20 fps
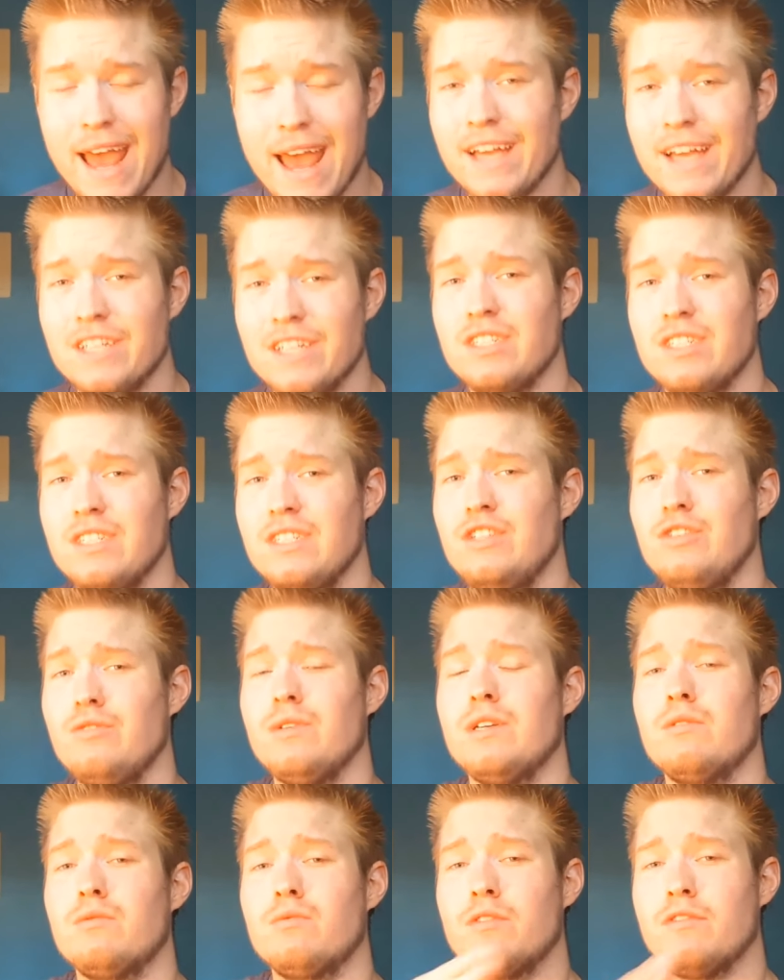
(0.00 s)
Actually
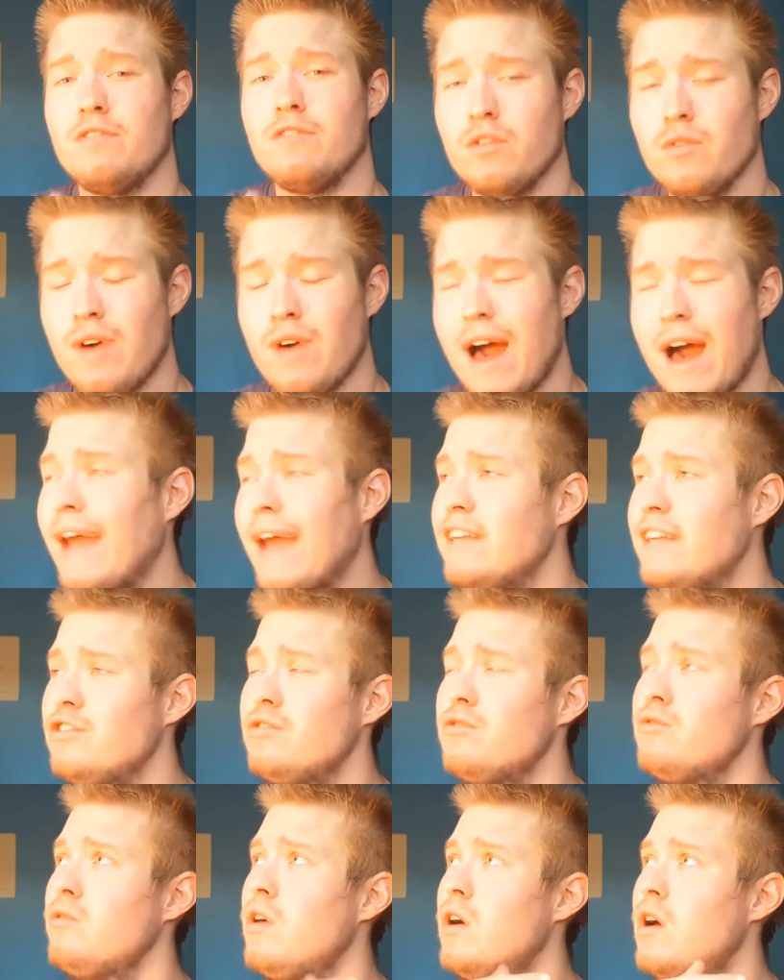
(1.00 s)
doing a review, I
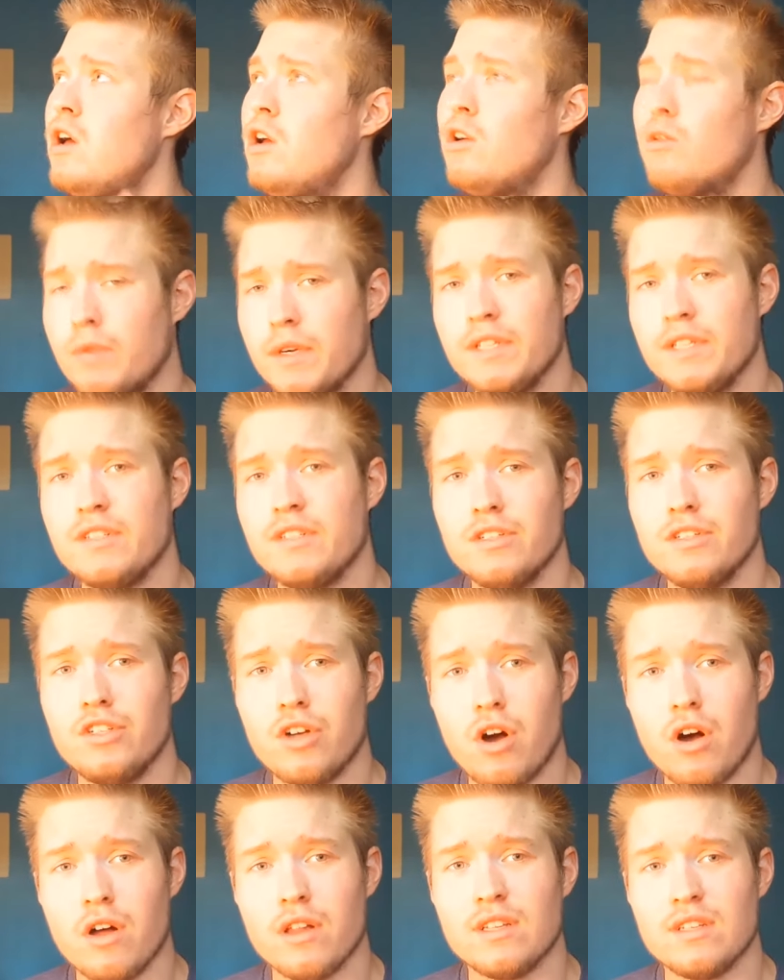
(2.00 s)
do research
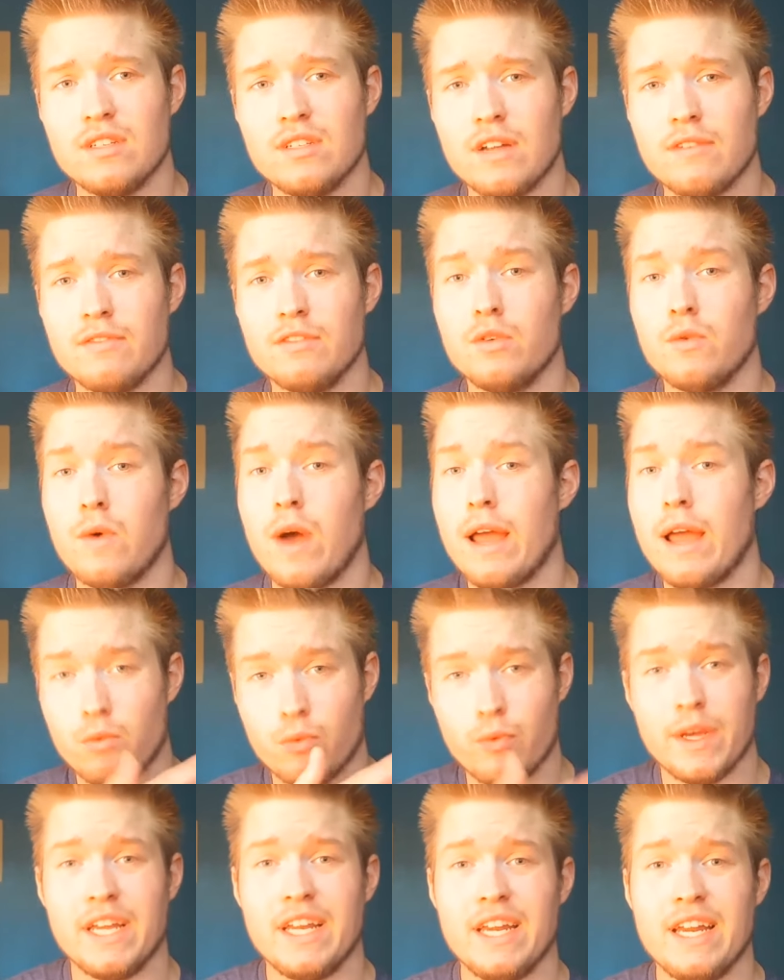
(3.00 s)
on this stuff, so I
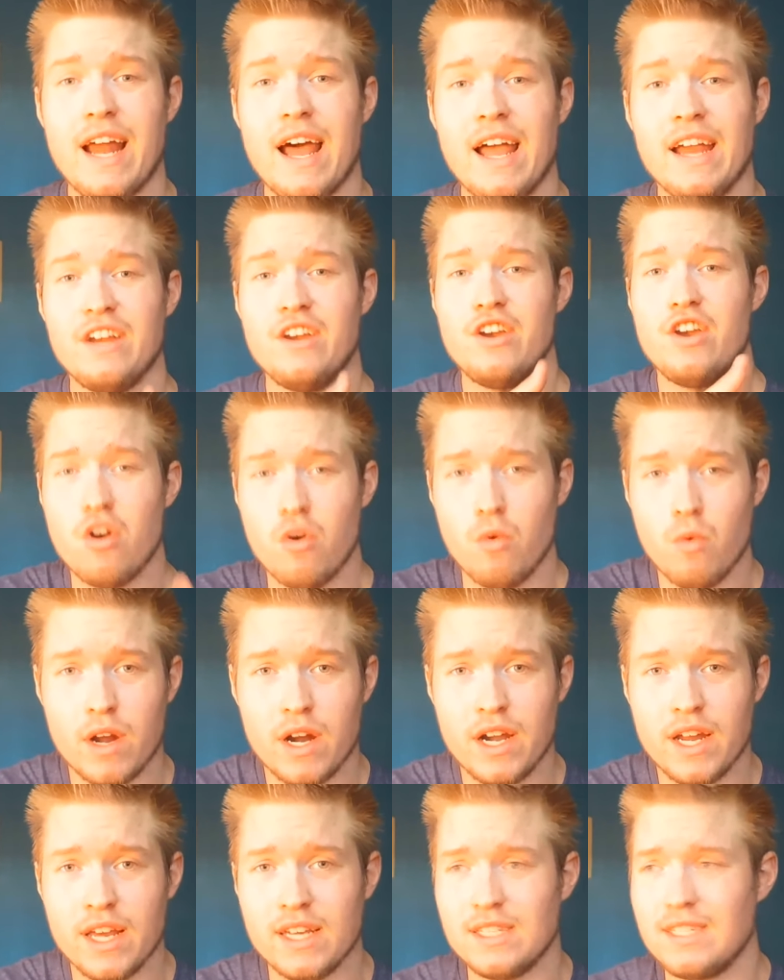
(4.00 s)
read it, I know what
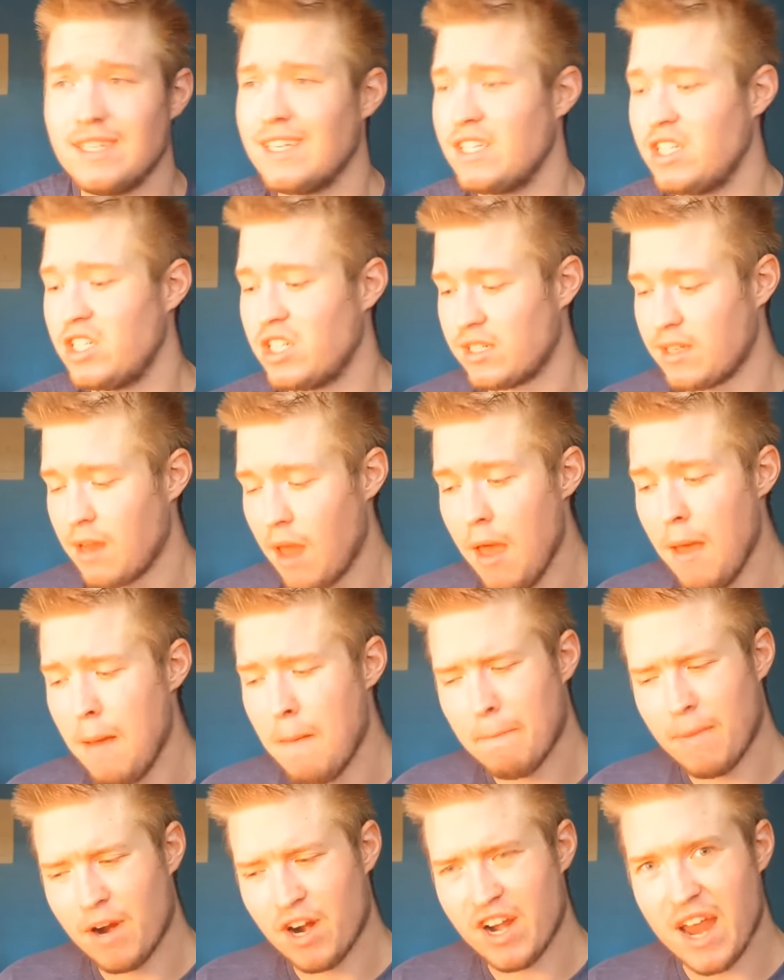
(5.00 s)
it is, it's just
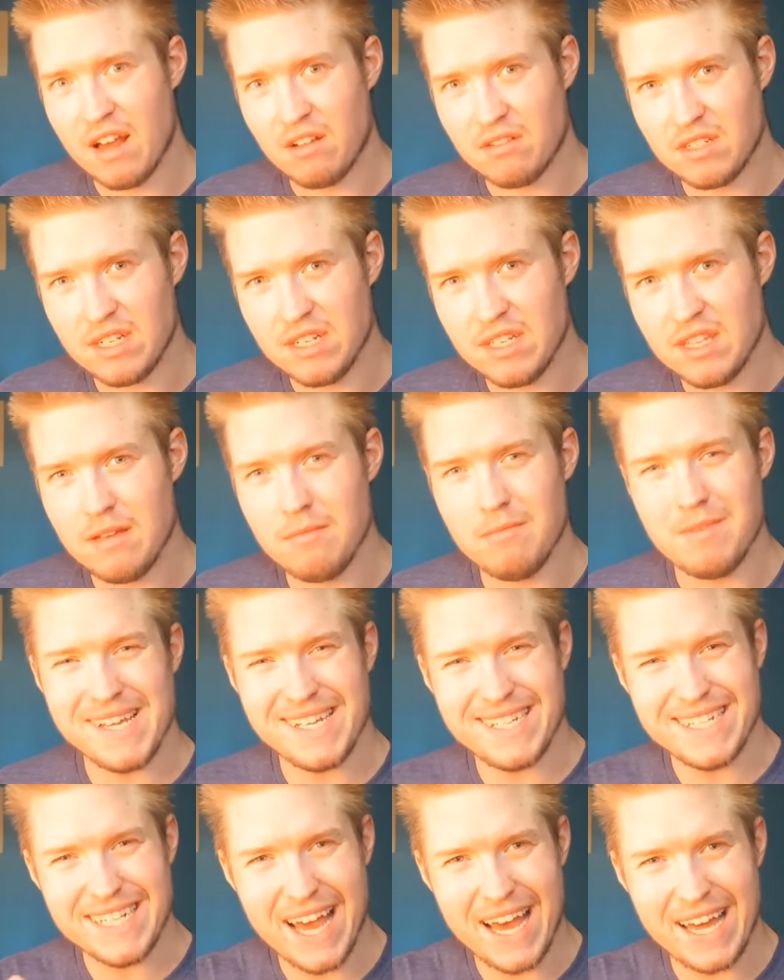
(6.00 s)
pronouncing them,
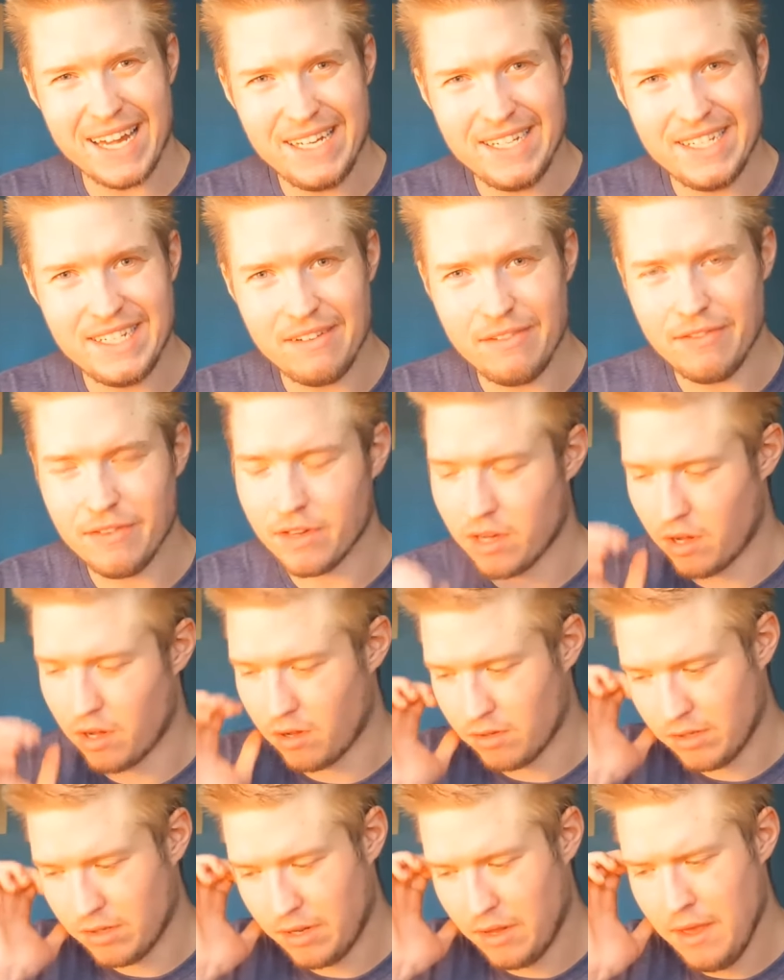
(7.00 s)
it's kind of
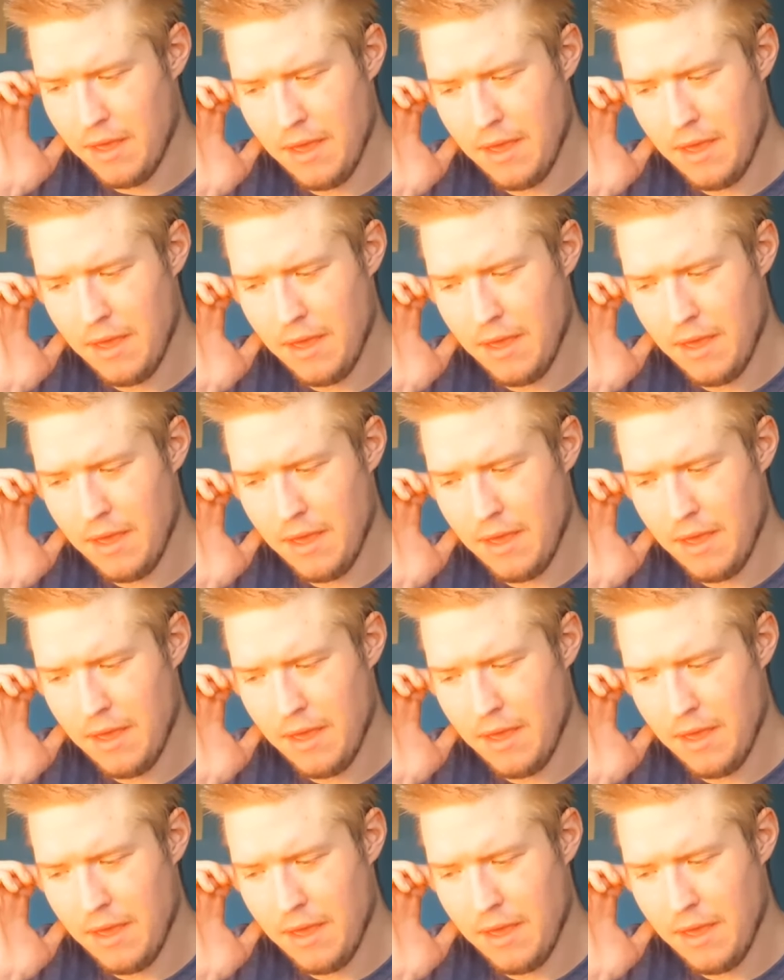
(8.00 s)
difficult.